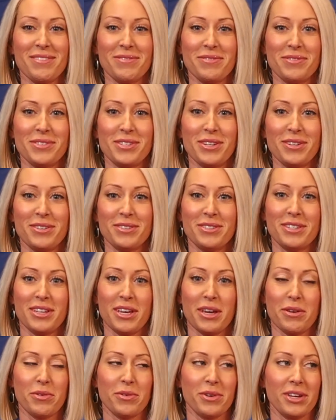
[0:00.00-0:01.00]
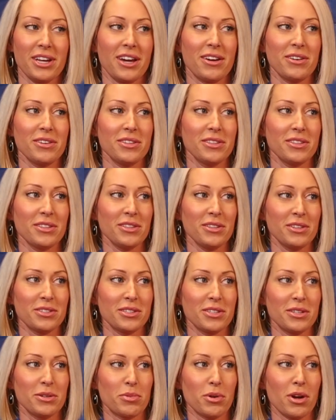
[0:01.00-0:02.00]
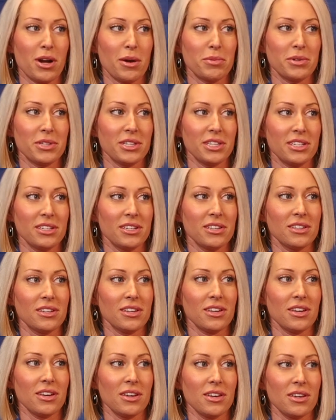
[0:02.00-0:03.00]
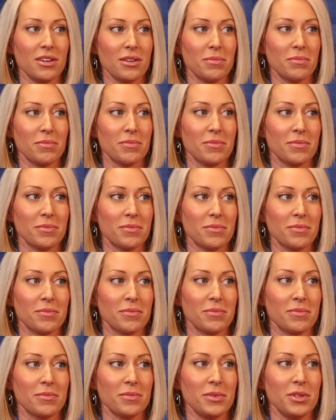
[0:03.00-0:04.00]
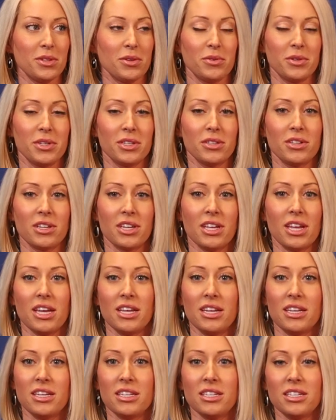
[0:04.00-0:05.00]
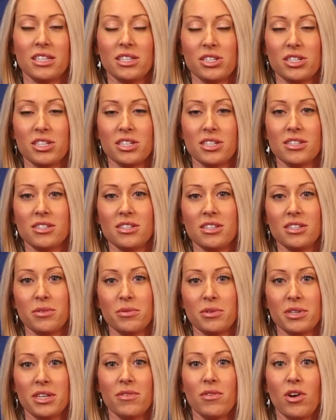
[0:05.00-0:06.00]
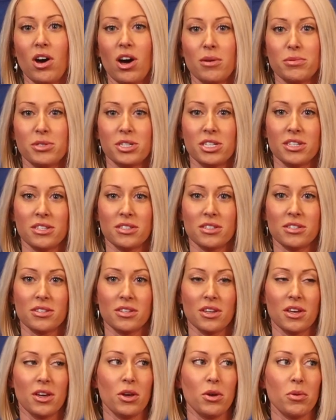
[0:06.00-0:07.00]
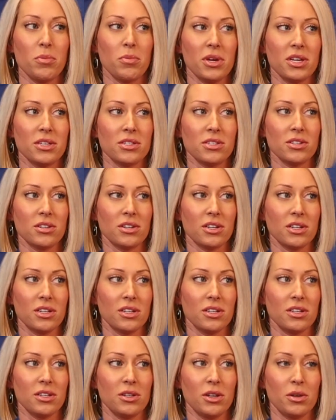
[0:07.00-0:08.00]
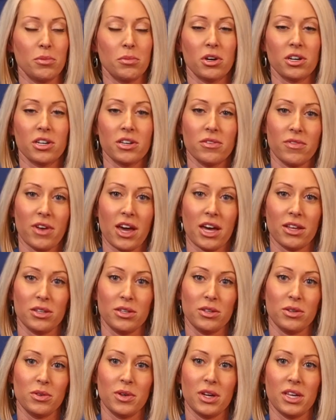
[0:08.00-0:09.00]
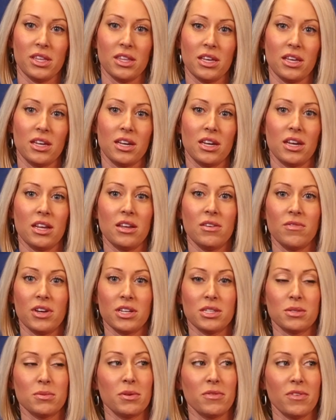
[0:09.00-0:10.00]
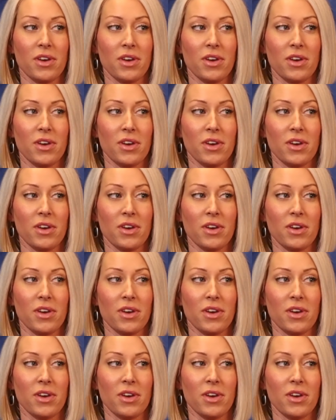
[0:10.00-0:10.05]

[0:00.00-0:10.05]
So today we went out and looked at a property. We look at any conditions and then we give options based on, market value and then investment